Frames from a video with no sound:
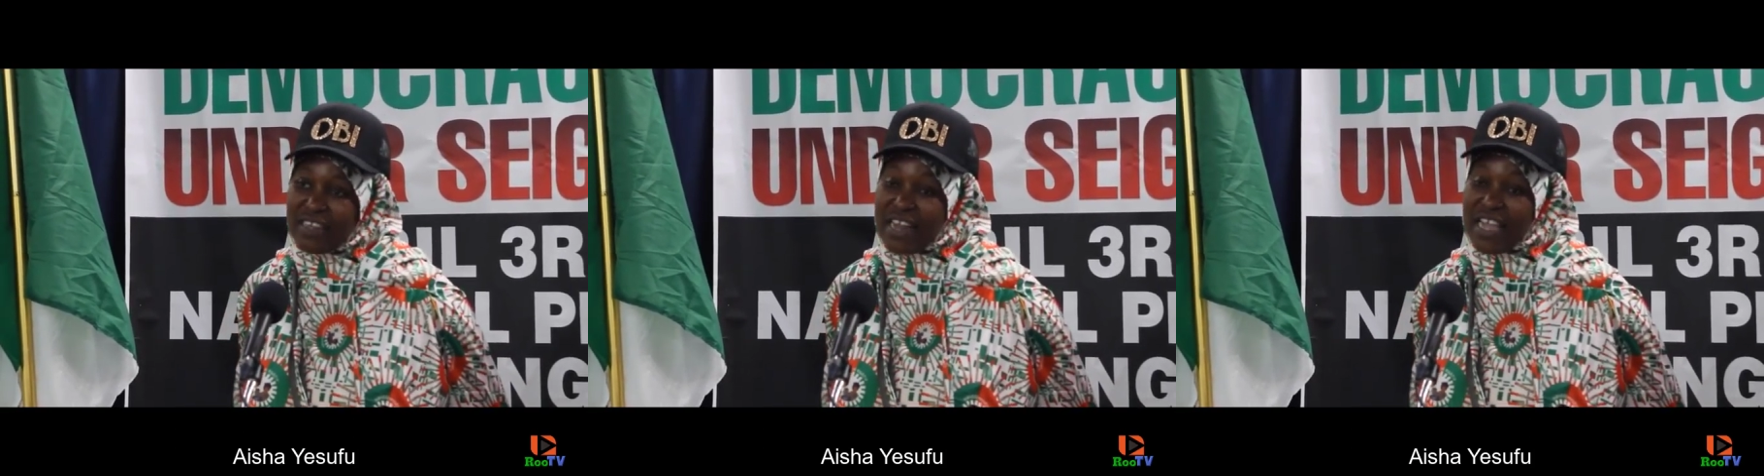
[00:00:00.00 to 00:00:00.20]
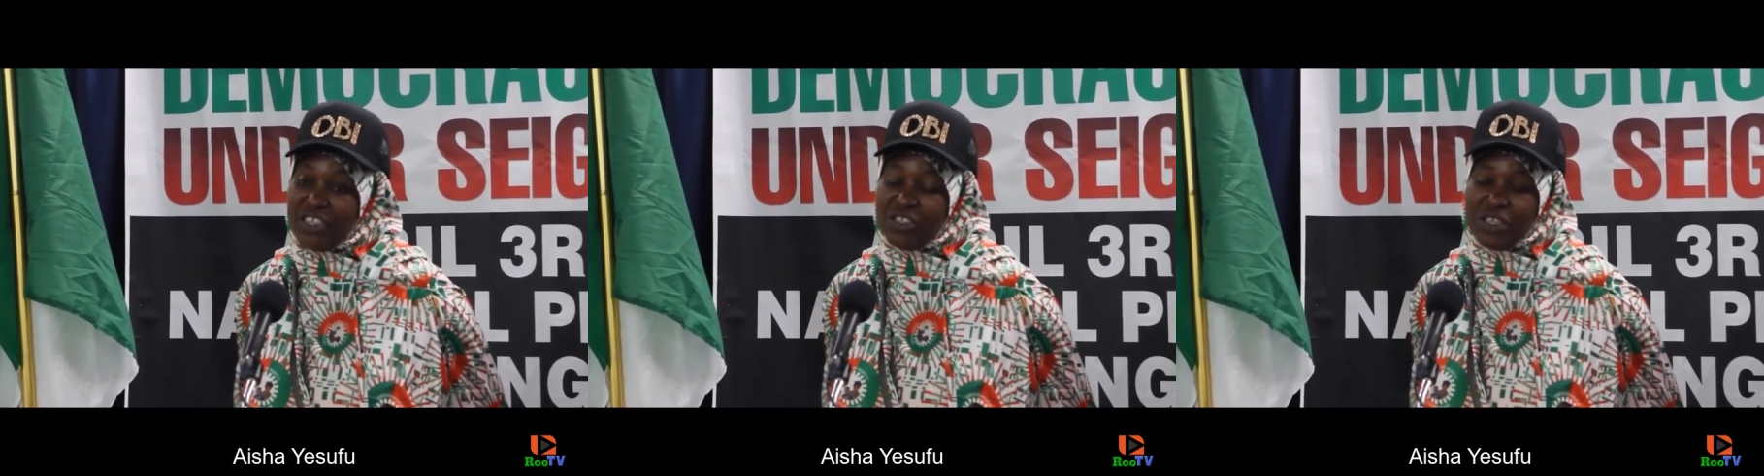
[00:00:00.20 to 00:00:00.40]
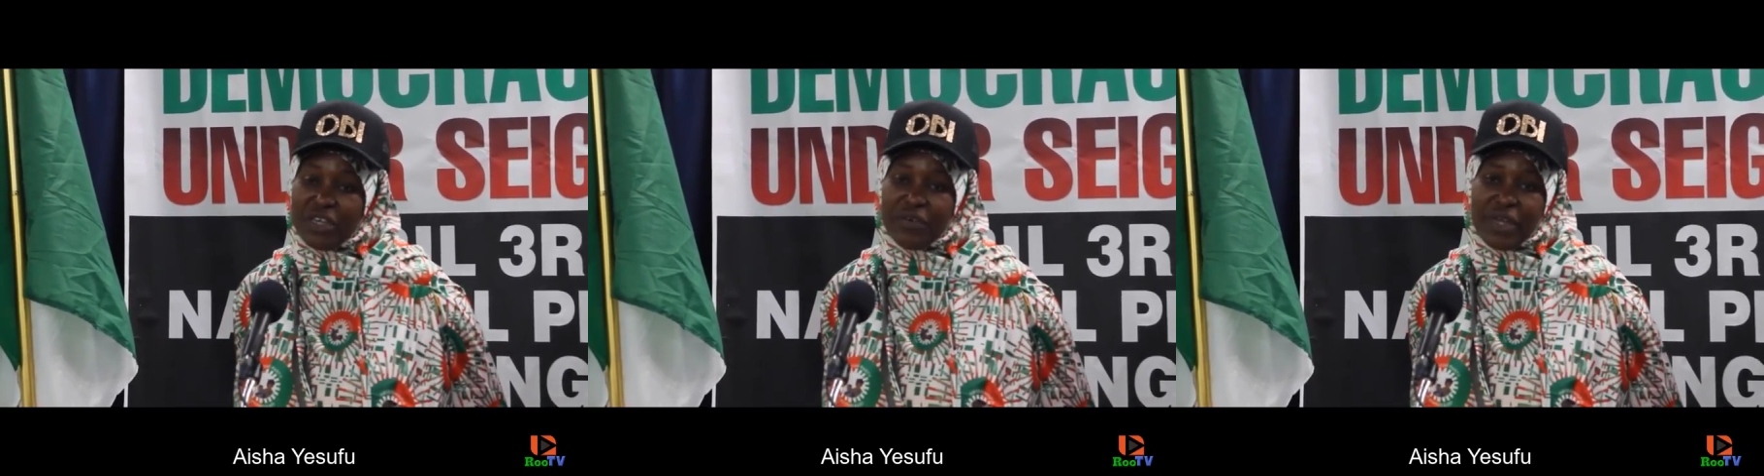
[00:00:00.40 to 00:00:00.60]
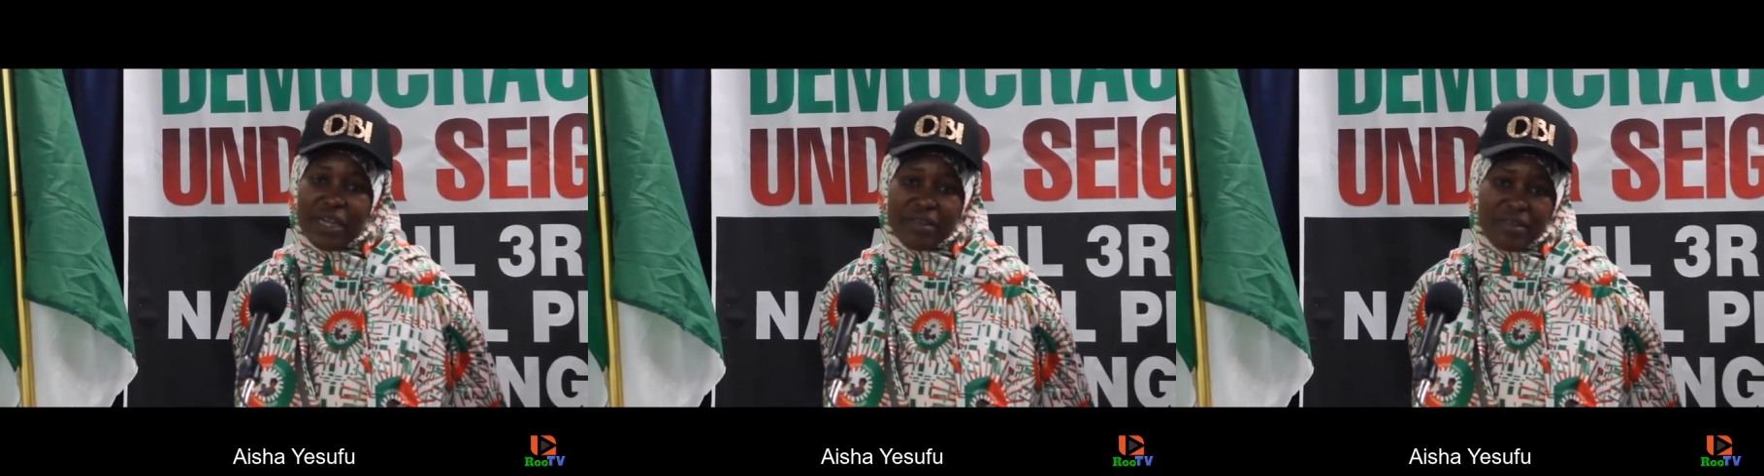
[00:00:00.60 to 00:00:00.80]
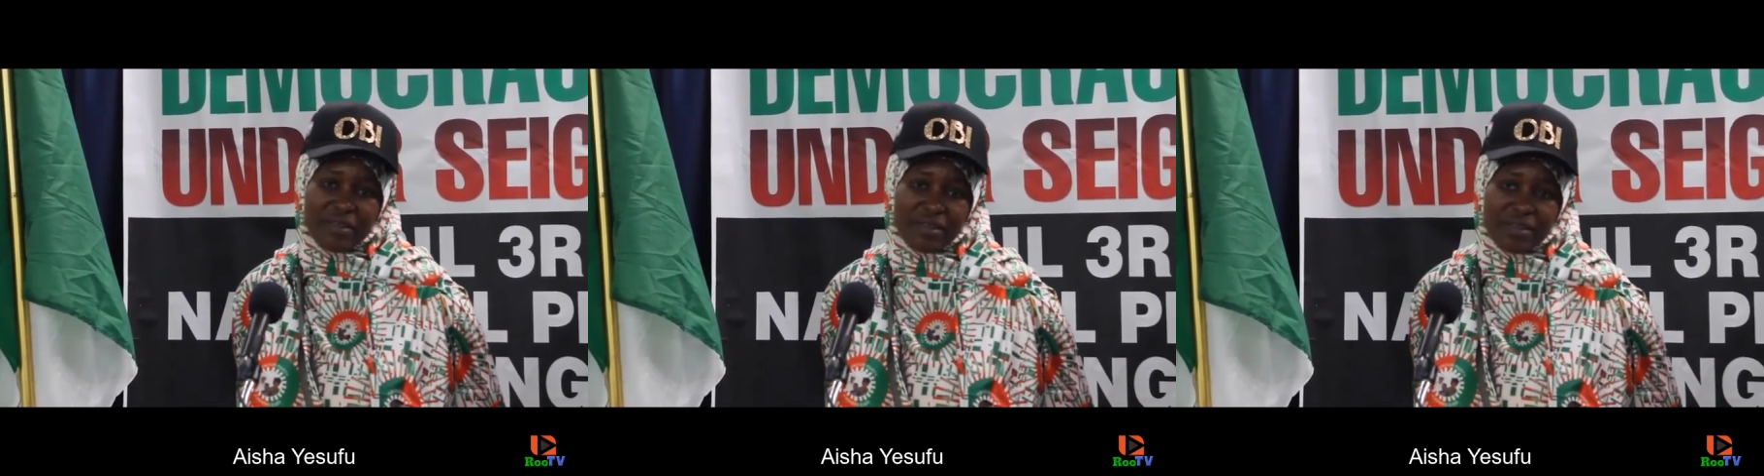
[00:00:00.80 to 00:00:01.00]
a
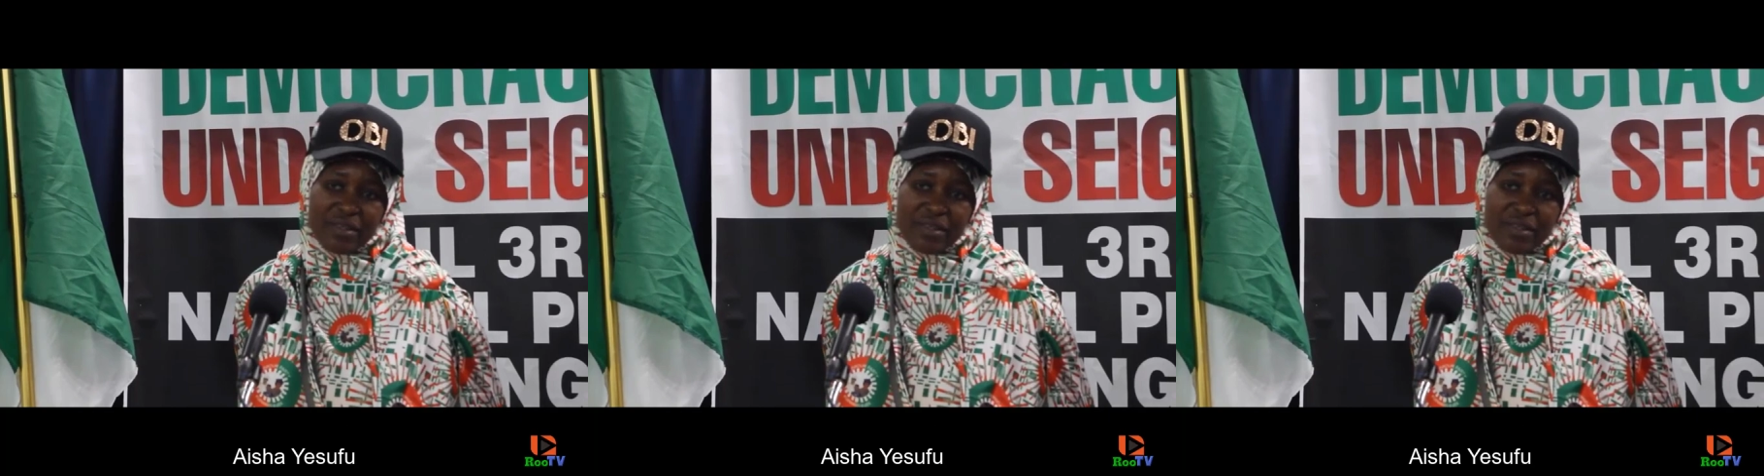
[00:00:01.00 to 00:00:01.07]
Nigerian,